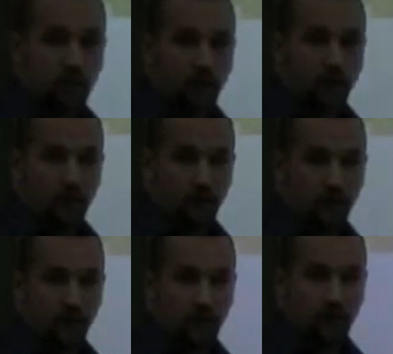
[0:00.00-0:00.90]
part of
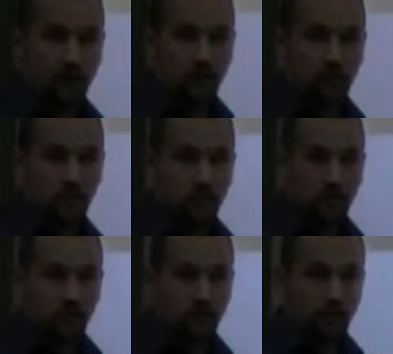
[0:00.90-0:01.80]
my lesson,
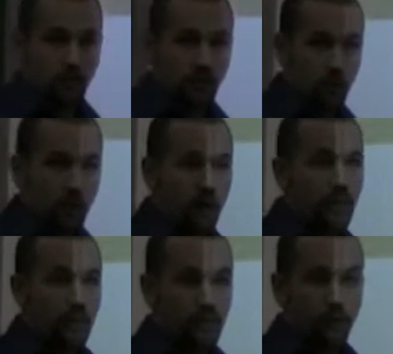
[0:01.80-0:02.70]
the part where I'm
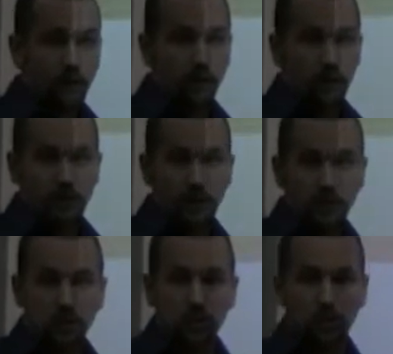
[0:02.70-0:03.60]
up at the front
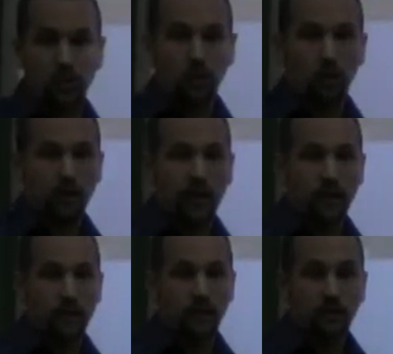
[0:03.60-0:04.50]
teaching to the whole
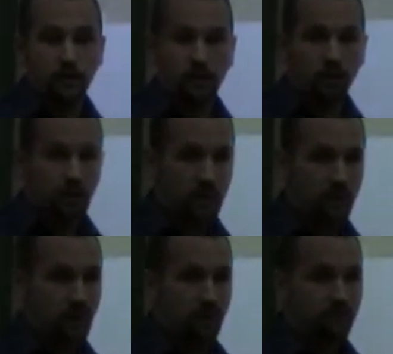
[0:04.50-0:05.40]
class, and I
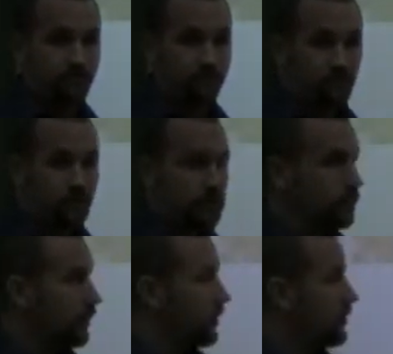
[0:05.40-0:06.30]
videotaped it.
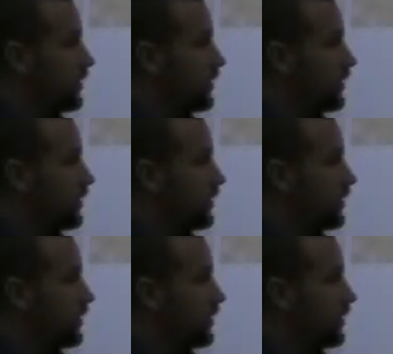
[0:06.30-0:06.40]
And